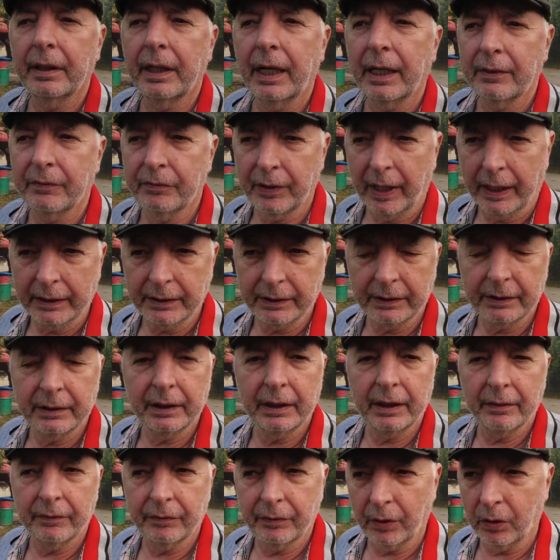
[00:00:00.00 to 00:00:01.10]
advanced,
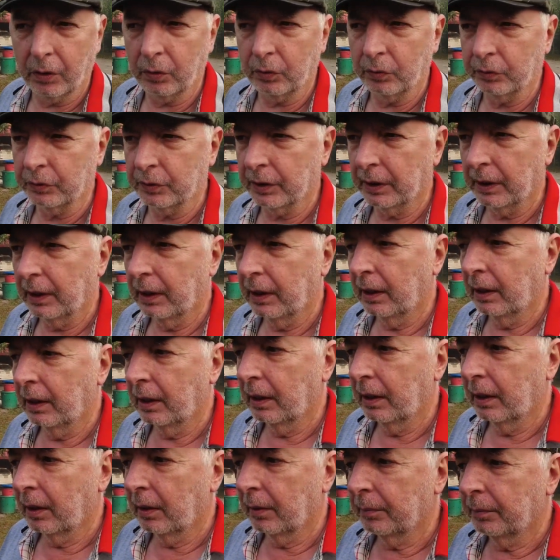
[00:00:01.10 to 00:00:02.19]
evolved,
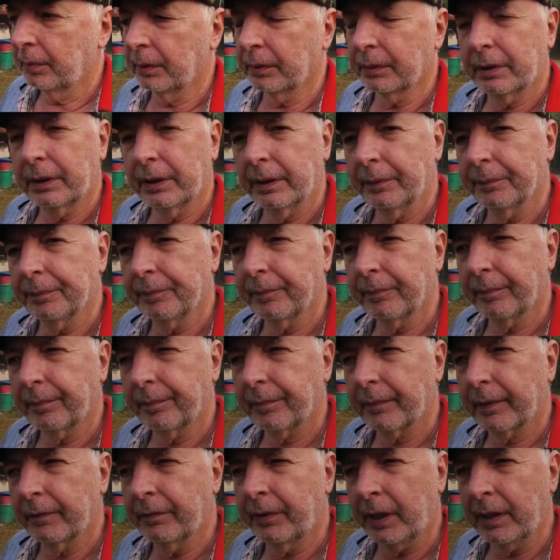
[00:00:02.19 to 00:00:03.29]
but
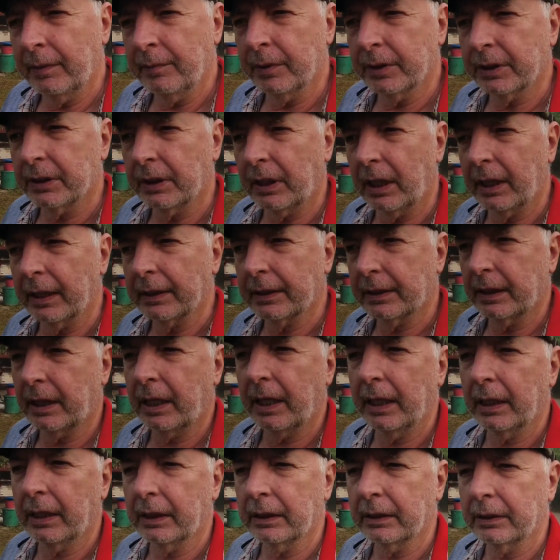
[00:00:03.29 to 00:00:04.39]
very much like
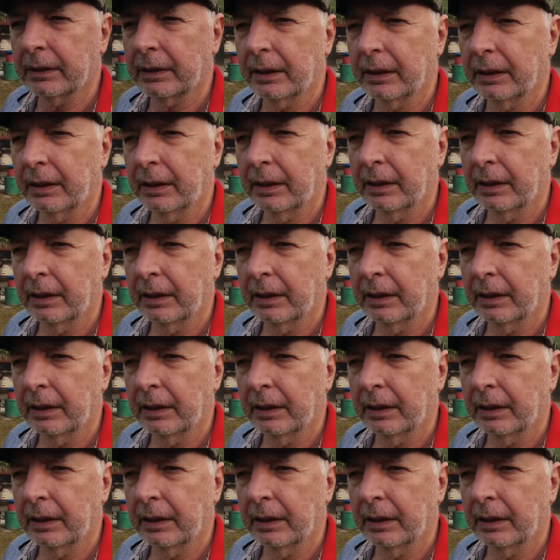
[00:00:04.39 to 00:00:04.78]
Thailand